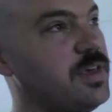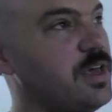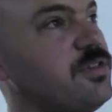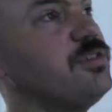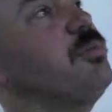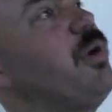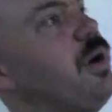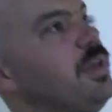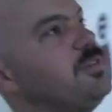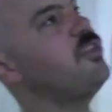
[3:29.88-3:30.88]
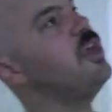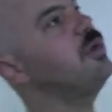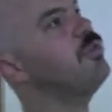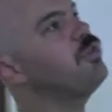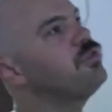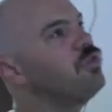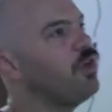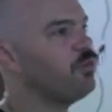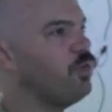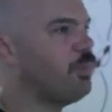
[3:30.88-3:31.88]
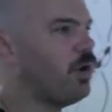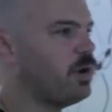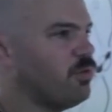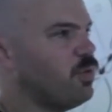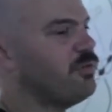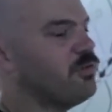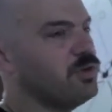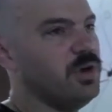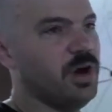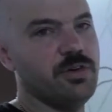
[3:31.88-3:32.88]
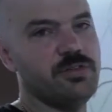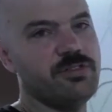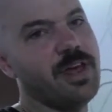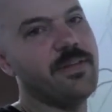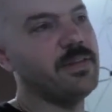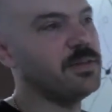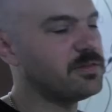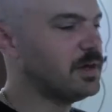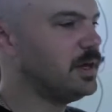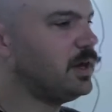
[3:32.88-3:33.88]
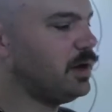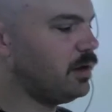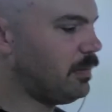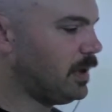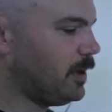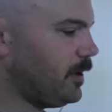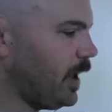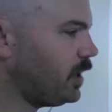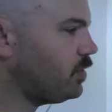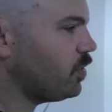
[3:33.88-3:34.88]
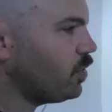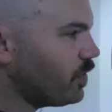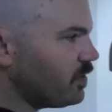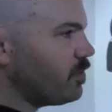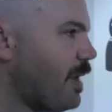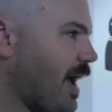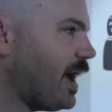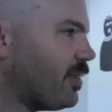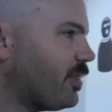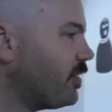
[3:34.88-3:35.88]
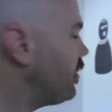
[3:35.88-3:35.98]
yes, these are partly aesthetic, but this is also a part of a way for you to understand this. And this math,